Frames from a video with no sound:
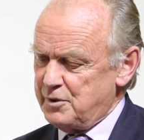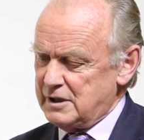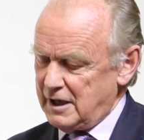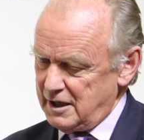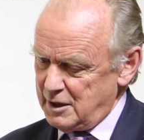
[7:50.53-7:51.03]
but
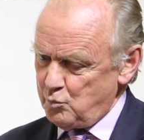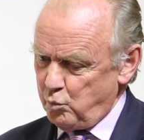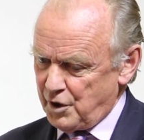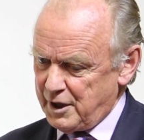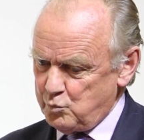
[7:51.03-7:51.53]

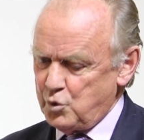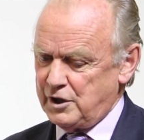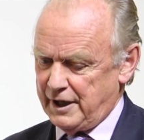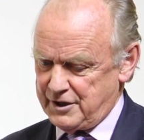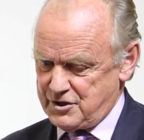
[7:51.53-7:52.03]
what I would
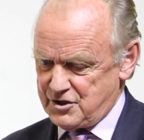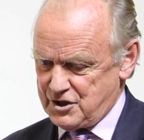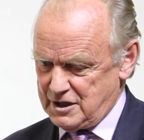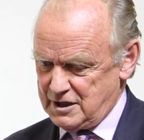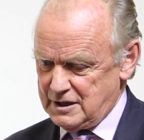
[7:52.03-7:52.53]
like to see,